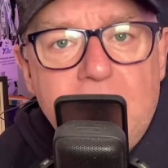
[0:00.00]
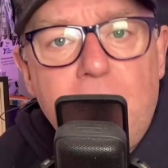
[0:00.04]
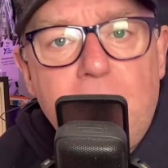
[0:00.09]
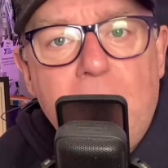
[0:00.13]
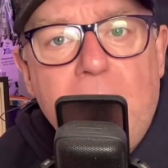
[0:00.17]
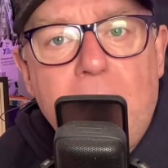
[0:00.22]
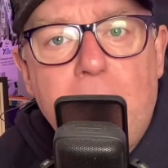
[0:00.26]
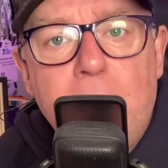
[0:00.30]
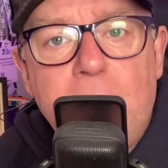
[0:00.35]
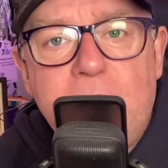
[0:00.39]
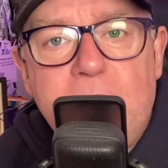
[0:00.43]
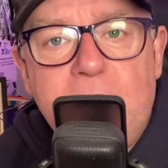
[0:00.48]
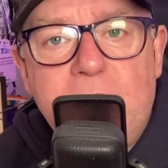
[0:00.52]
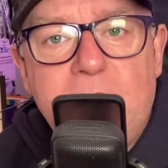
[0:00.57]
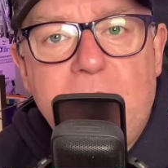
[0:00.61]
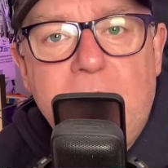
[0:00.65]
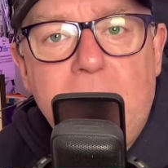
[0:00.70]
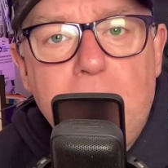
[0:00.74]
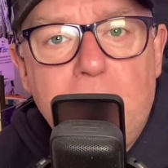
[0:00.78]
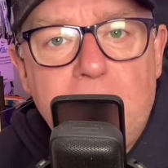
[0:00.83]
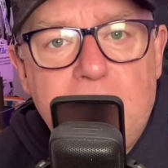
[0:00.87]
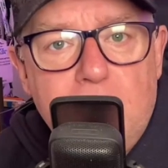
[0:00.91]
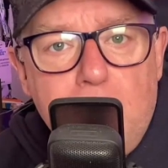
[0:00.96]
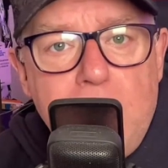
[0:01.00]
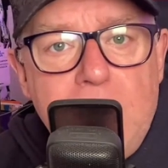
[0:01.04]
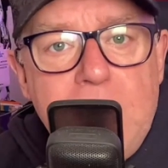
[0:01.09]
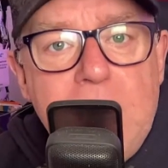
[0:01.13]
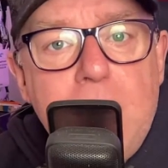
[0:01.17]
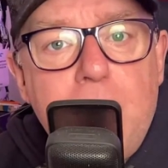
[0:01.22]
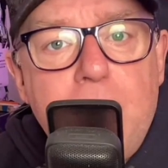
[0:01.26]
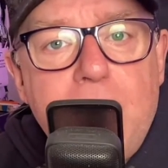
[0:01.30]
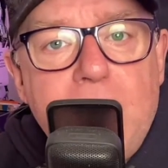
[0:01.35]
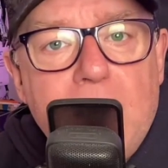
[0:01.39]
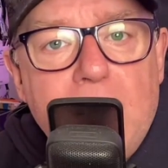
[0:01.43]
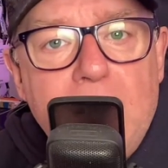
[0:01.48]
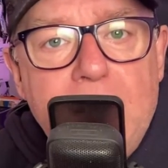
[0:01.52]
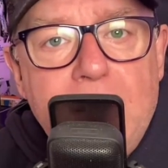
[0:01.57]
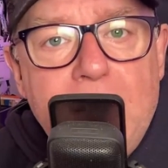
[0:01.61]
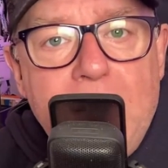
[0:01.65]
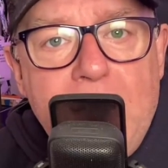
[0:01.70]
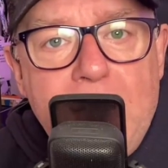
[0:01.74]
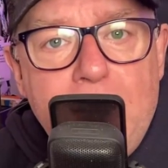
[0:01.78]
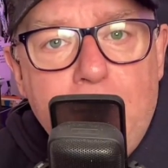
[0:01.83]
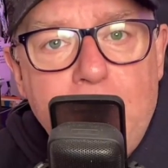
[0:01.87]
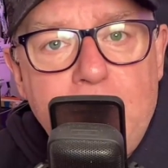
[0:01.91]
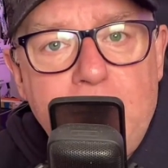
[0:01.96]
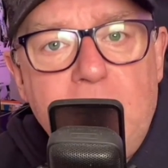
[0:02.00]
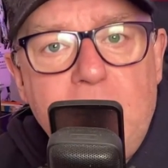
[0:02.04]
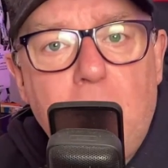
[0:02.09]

the requisite skills to manipulate language